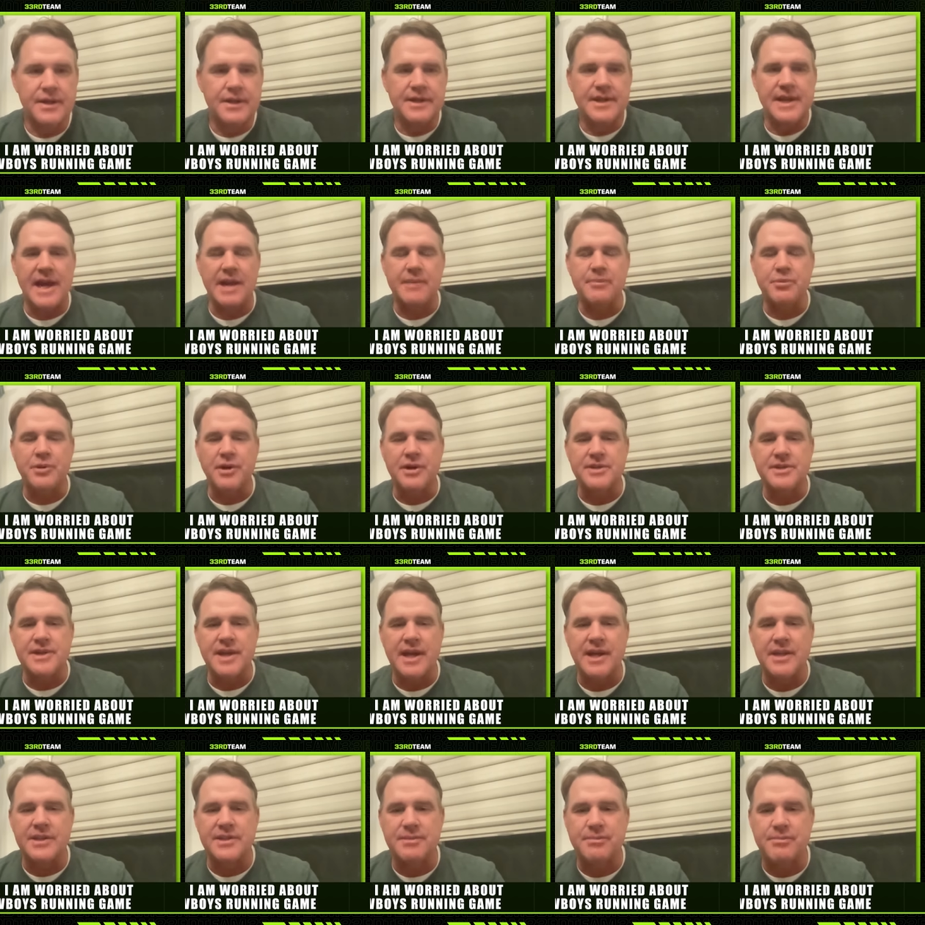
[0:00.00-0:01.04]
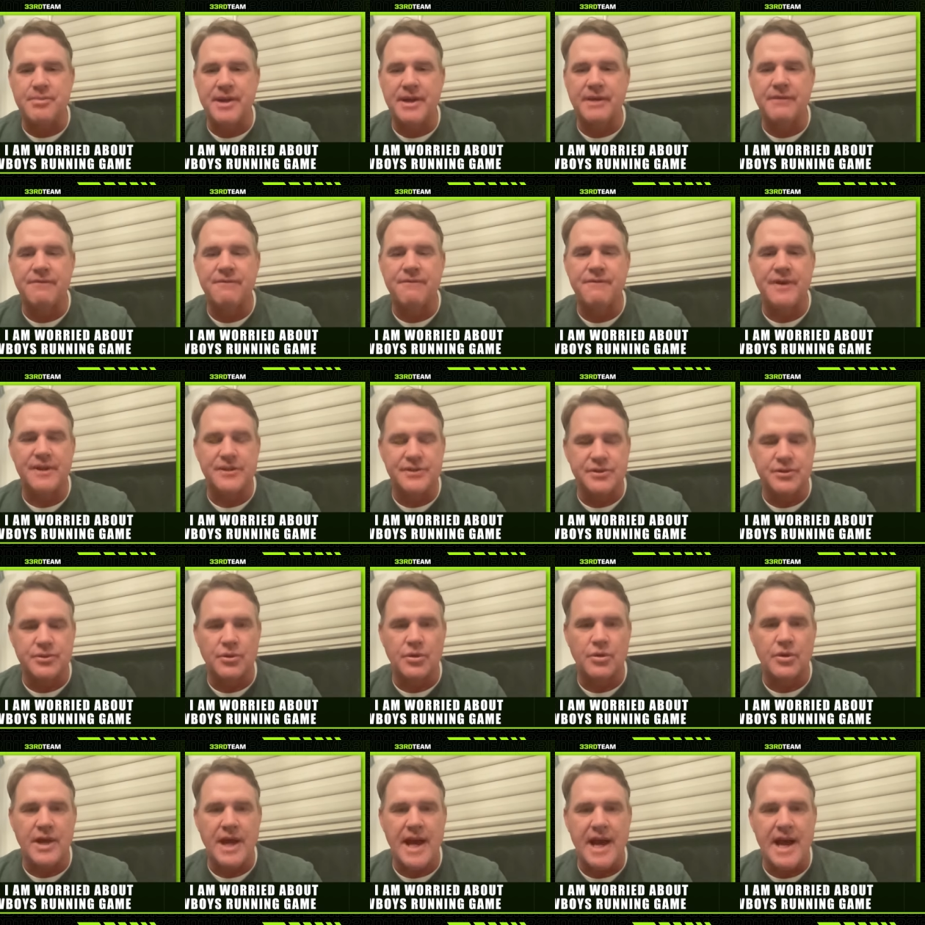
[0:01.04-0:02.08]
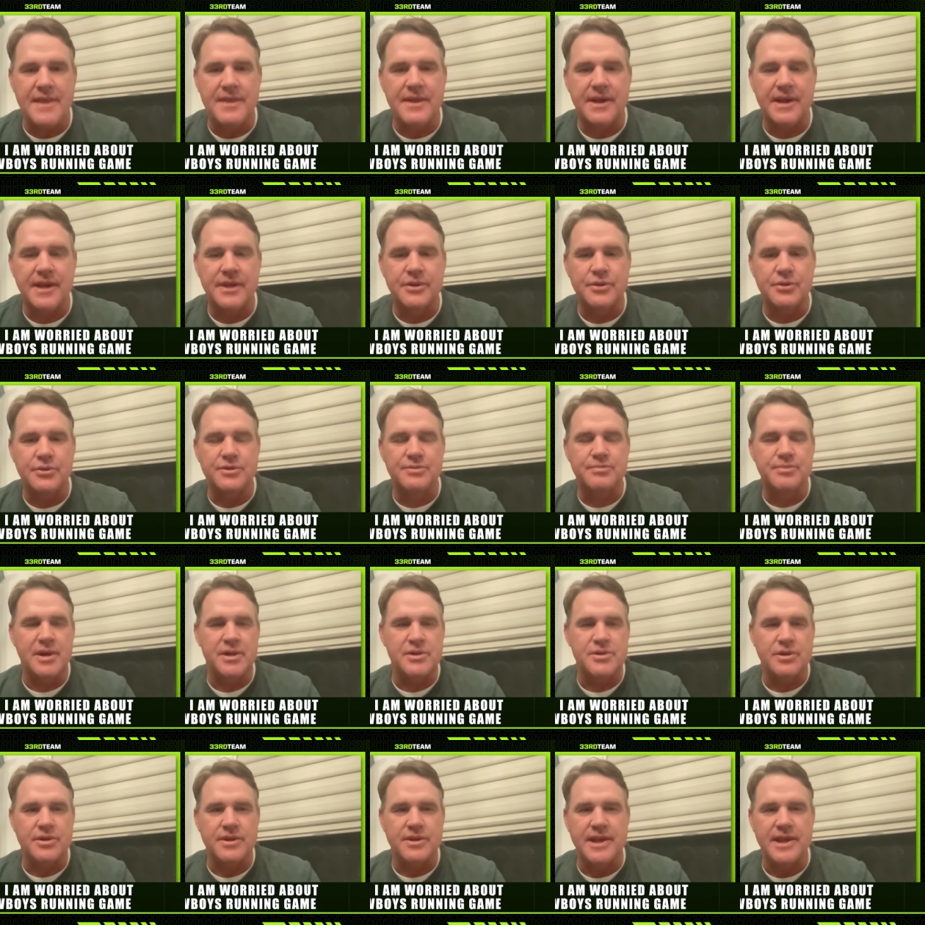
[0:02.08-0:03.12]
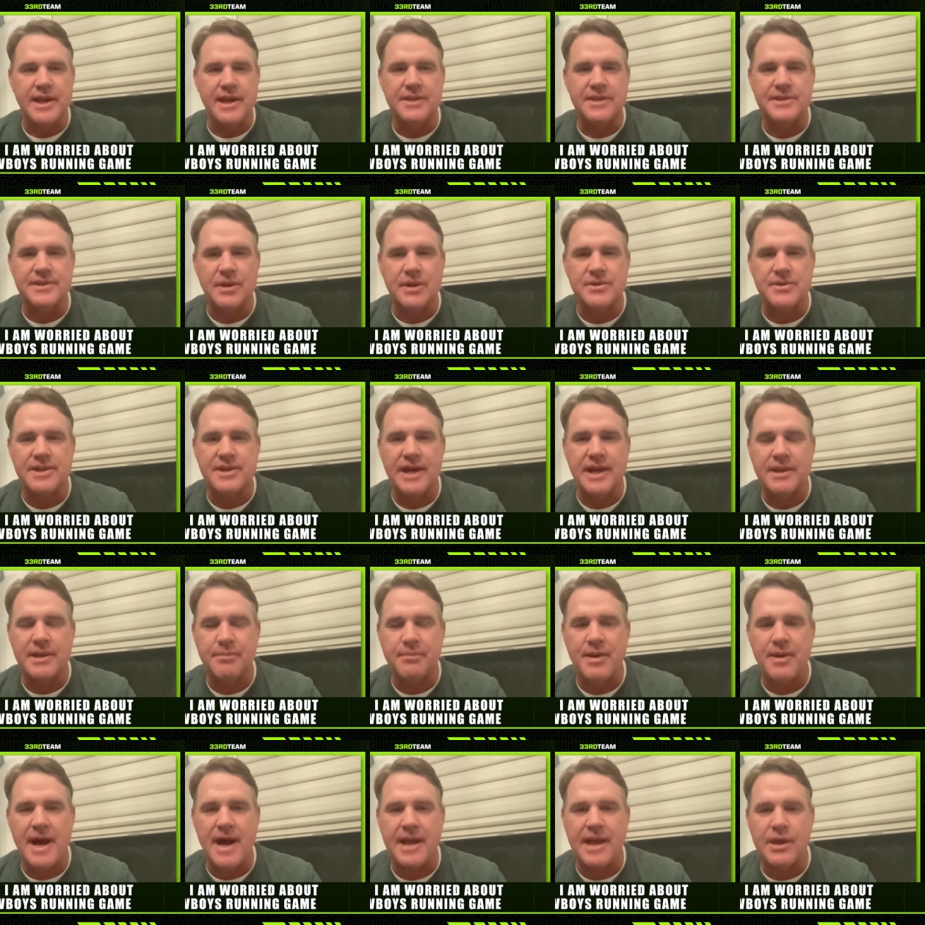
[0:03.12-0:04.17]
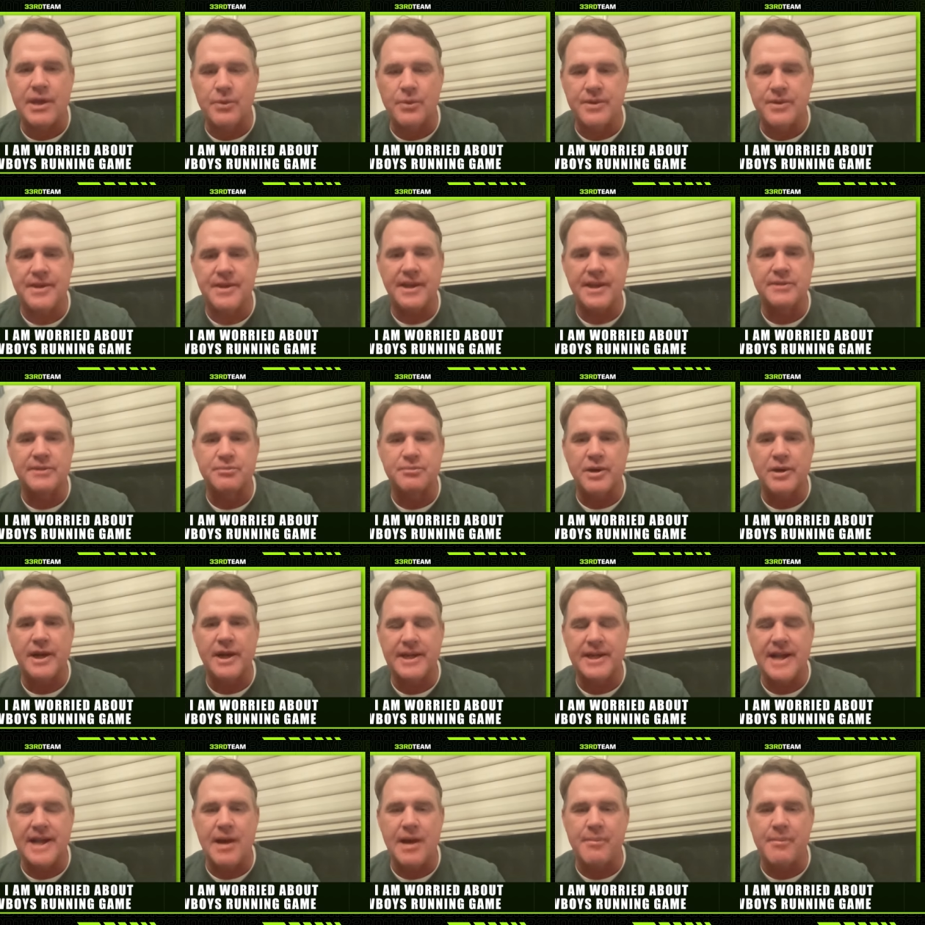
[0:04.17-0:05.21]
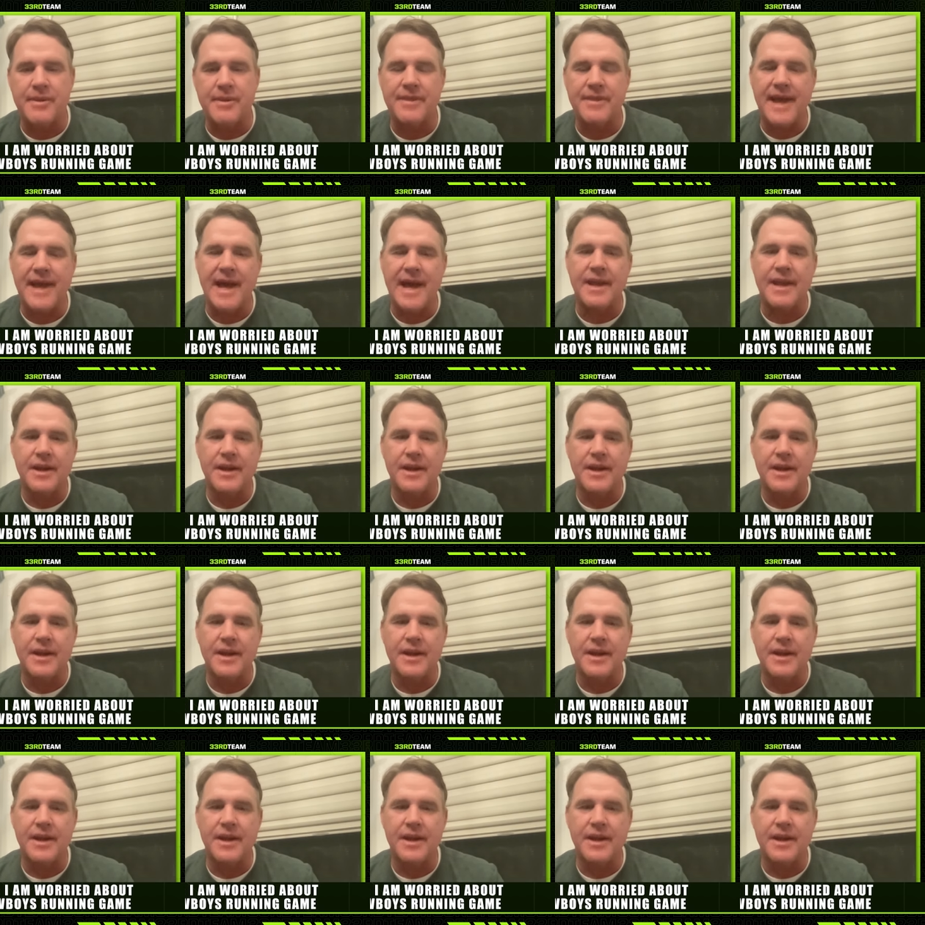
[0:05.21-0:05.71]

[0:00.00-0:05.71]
Dak Prescott is a big physical guy that can do special things outside the pocket when things break down, but that